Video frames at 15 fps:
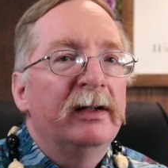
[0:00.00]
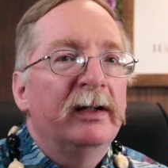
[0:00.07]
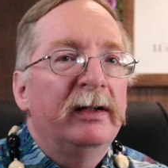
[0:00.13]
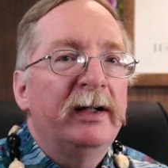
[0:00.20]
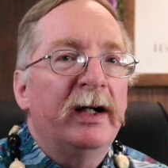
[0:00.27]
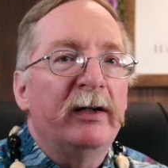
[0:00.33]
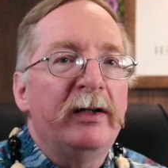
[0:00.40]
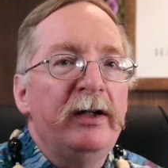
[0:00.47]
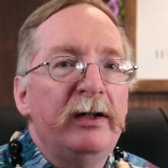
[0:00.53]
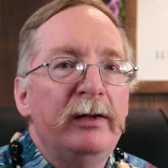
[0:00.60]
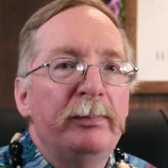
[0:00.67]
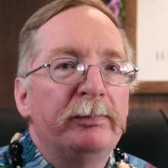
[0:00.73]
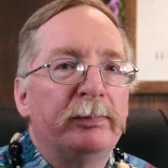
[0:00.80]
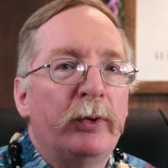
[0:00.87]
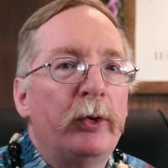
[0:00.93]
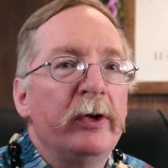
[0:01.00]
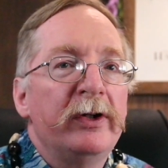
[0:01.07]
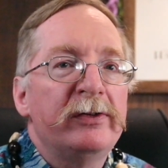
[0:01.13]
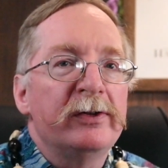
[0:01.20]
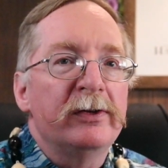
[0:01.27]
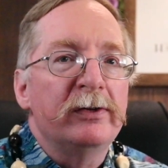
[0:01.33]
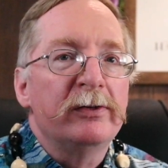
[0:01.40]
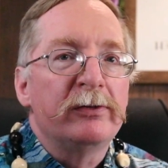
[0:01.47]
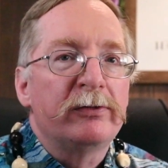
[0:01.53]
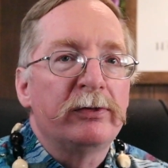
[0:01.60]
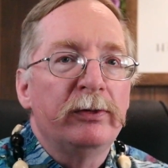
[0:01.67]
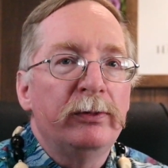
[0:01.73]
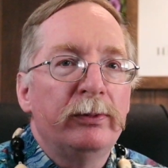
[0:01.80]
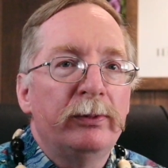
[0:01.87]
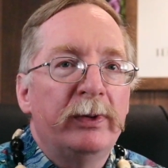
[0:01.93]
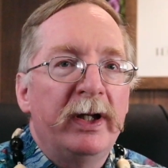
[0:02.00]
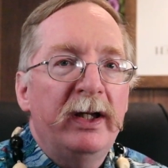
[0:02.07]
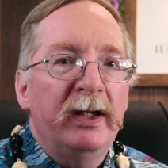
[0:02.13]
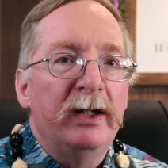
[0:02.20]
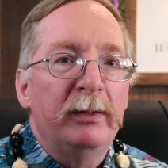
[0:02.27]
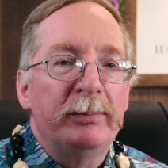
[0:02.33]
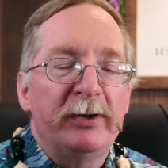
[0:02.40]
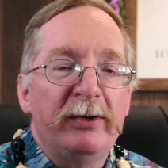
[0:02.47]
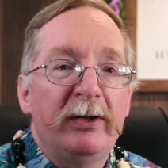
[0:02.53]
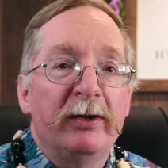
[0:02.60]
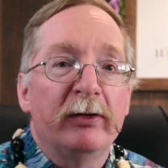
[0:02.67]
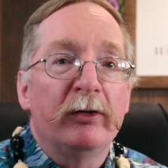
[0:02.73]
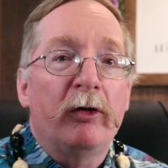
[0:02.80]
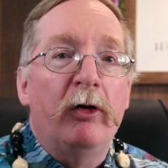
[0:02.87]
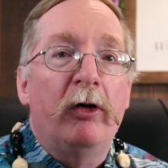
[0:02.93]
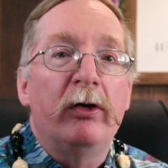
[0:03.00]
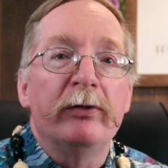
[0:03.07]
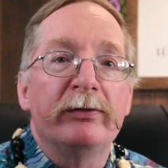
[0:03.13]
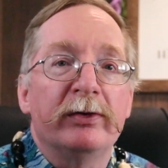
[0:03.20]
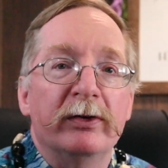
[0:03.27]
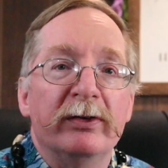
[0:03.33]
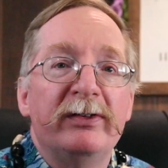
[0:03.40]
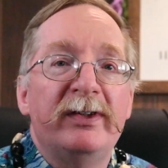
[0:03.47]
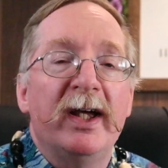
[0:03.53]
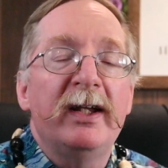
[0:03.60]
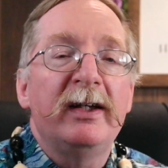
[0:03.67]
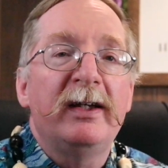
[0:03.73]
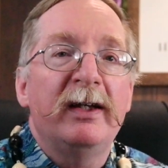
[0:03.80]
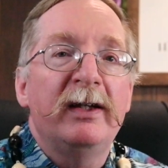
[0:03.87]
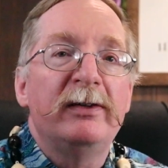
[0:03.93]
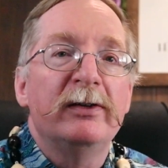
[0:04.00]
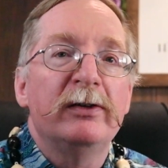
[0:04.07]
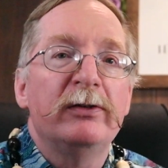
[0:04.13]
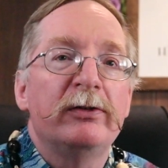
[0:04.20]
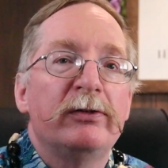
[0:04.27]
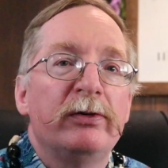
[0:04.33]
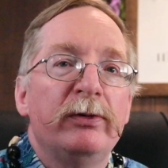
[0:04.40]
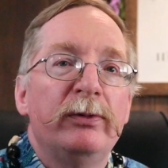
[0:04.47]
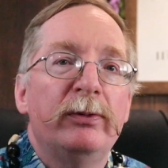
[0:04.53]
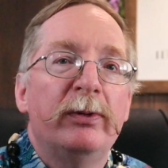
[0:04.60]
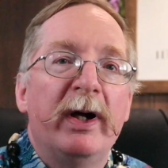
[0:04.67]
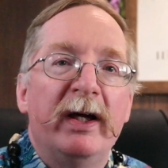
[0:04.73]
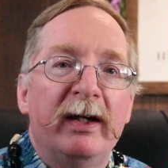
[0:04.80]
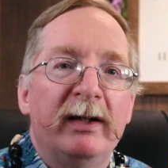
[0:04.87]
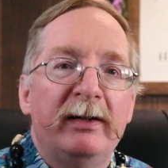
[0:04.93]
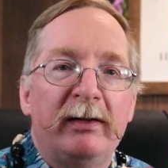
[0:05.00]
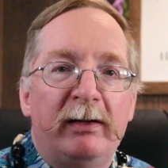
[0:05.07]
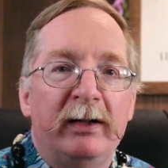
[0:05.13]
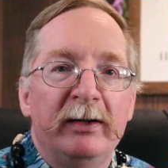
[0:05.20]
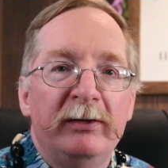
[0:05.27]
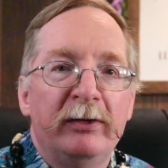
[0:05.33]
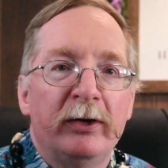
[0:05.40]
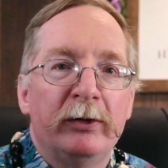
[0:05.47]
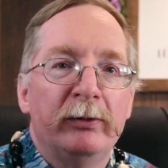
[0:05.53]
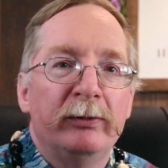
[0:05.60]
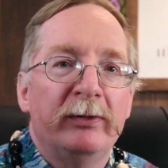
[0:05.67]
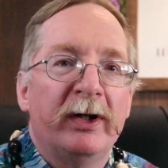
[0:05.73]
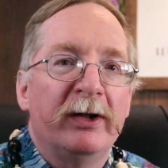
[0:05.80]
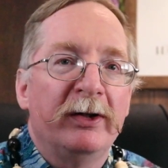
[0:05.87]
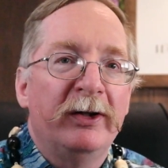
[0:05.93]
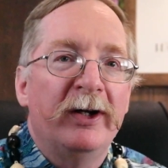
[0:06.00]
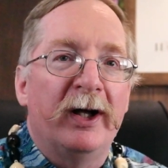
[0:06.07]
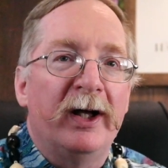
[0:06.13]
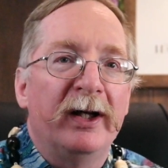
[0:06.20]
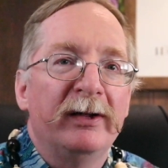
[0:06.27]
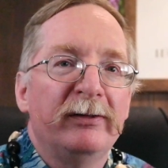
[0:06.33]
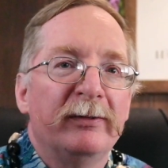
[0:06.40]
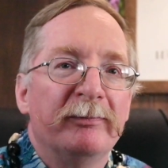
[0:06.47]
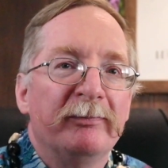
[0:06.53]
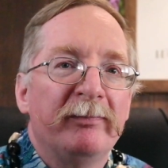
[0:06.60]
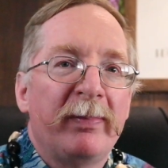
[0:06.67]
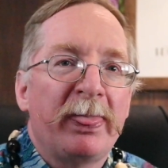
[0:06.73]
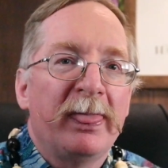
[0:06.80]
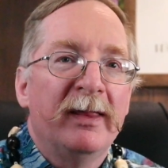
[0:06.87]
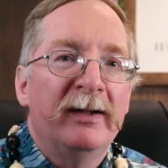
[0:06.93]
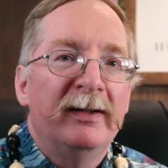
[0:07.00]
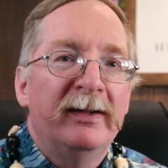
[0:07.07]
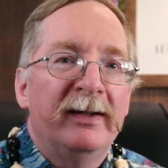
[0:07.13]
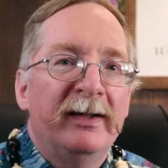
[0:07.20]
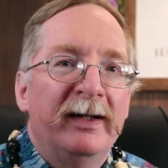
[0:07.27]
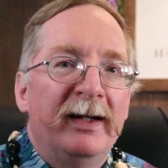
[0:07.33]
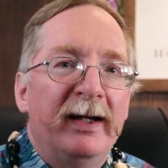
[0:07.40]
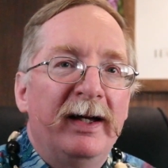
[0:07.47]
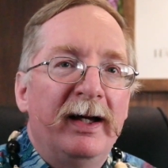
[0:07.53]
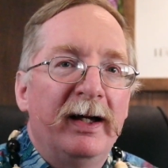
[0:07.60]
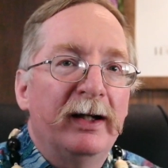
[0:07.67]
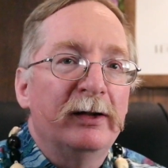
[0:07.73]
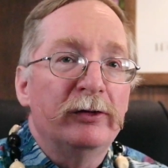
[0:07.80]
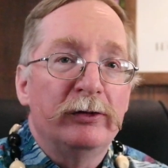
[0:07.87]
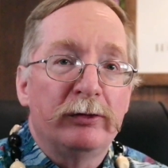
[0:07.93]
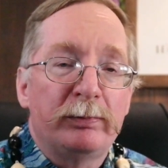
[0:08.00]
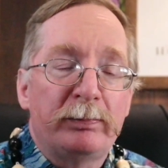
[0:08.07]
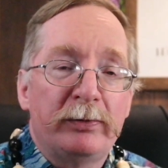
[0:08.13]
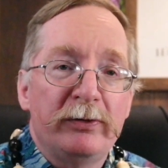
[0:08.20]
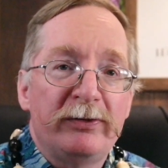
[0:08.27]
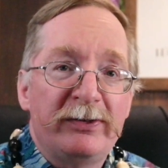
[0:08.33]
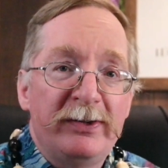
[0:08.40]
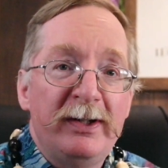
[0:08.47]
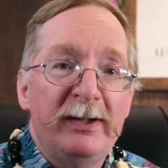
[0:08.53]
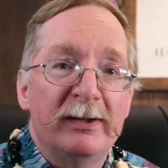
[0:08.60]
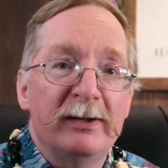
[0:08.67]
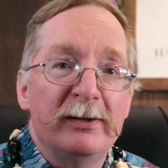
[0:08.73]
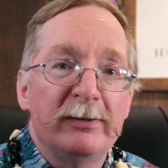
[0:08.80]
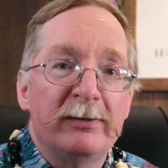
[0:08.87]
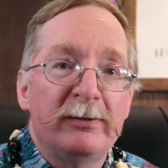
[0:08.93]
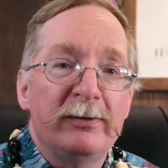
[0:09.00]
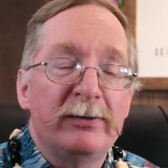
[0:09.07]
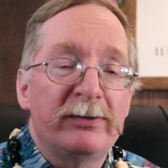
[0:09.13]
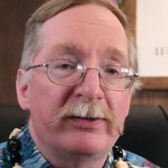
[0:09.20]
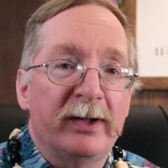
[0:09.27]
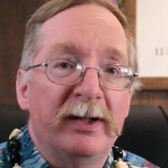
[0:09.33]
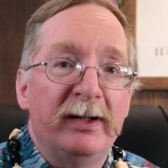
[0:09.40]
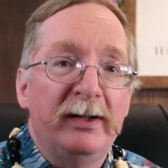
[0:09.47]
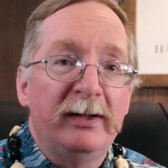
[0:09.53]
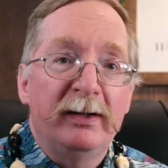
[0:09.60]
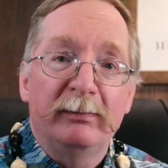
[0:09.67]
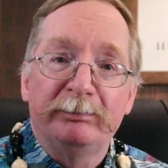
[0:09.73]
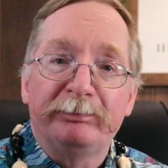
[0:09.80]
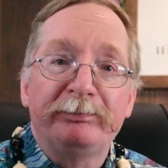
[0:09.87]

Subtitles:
Now, he pointed to a particular altar dedicated to an unknown god and proceeded to say,